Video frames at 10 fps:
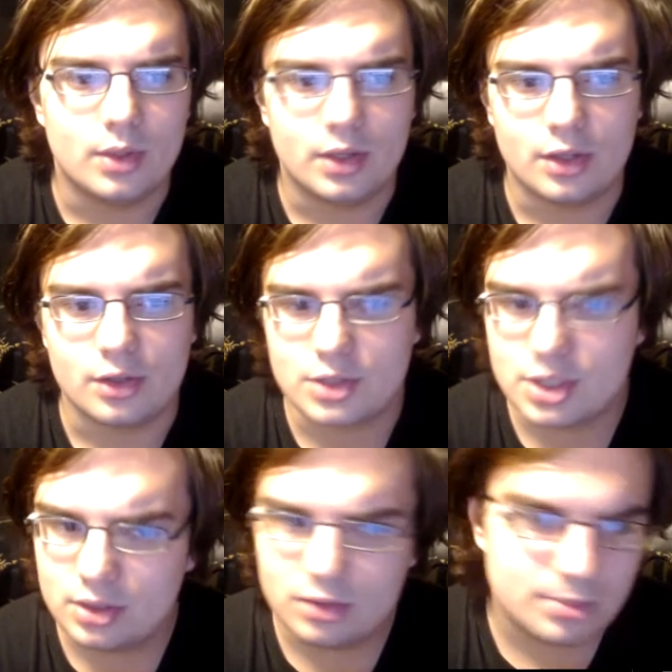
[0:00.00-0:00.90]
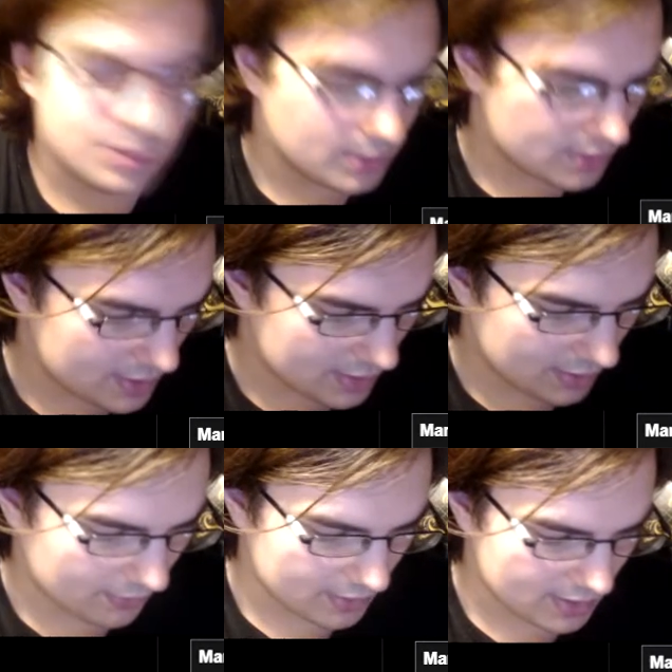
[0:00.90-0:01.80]
shield boosts, different
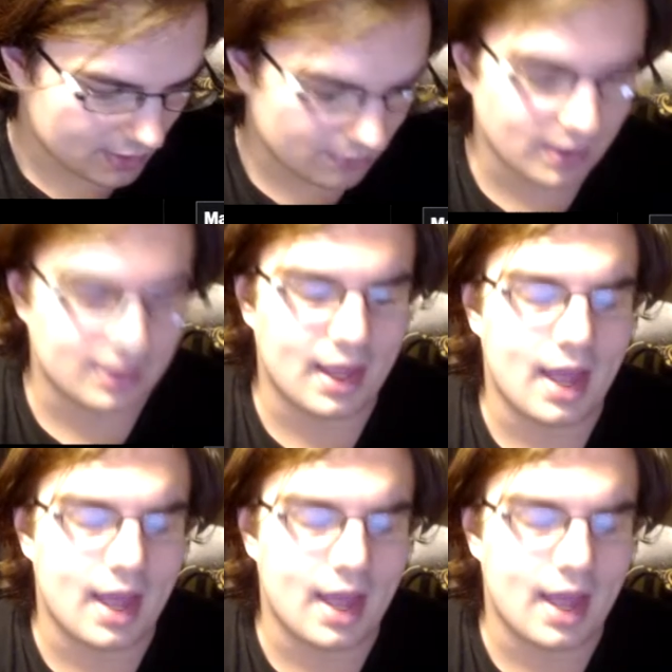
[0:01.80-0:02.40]
stuff like that.